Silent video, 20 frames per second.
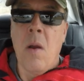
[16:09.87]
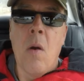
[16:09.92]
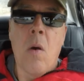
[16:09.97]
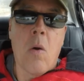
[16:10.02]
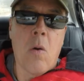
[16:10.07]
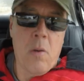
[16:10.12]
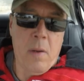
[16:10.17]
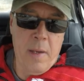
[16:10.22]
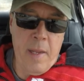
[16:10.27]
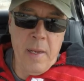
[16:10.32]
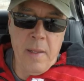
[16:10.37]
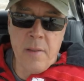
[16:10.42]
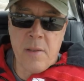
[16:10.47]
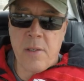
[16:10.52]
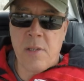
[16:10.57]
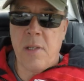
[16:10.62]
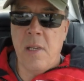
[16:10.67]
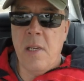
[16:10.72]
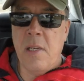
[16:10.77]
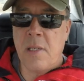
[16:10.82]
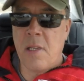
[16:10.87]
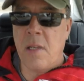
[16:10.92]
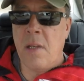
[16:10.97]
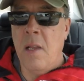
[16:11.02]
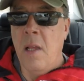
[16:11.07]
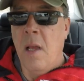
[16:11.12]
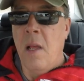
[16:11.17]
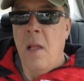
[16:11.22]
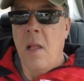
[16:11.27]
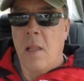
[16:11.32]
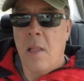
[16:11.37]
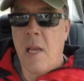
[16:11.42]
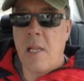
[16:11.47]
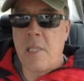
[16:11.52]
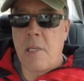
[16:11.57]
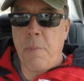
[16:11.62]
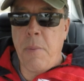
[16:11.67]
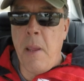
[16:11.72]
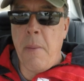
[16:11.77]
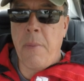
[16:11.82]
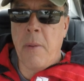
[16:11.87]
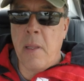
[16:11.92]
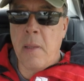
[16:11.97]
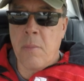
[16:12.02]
or late in the season, lots of people